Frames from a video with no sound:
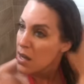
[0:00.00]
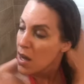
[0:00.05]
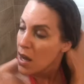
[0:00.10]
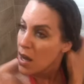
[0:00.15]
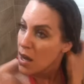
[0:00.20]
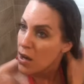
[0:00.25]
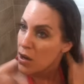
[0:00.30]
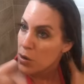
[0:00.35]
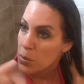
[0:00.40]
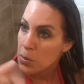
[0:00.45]

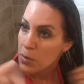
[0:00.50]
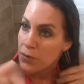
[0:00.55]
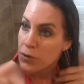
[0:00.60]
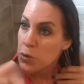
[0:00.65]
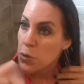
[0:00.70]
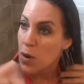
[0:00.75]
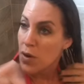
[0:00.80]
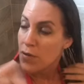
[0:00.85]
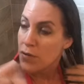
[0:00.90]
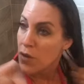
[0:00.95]
If you
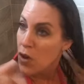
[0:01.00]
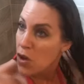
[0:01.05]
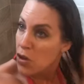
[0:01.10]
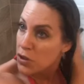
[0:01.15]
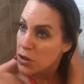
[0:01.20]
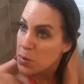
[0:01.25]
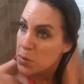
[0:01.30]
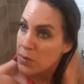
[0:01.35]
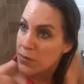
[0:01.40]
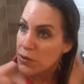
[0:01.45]
want
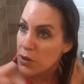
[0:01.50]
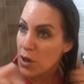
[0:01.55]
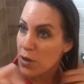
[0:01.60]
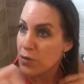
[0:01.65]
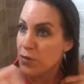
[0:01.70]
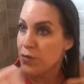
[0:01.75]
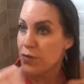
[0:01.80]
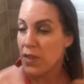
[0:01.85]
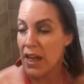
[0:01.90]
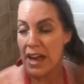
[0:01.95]
volume, if you have
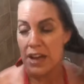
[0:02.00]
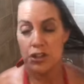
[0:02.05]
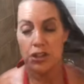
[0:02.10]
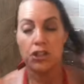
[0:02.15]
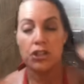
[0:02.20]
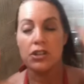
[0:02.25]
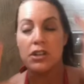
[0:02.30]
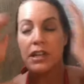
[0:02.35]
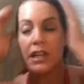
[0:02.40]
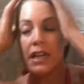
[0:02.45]
flat
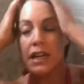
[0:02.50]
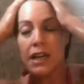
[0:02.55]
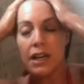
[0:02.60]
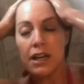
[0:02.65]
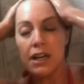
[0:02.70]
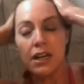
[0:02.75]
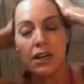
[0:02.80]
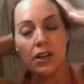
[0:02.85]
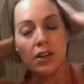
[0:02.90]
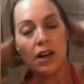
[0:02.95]
stringy
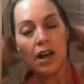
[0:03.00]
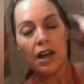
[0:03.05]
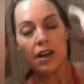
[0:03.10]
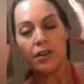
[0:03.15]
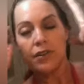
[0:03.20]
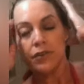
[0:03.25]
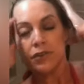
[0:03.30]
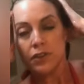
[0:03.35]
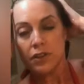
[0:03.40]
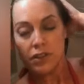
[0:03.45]
hair, I
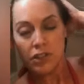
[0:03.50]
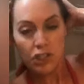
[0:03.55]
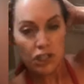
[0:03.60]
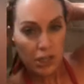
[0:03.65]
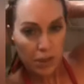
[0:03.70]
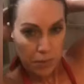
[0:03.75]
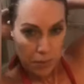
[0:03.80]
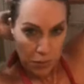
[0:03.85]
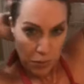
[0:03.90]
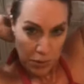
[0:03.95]
have
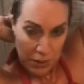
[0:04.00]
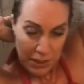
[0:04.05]
shampoo and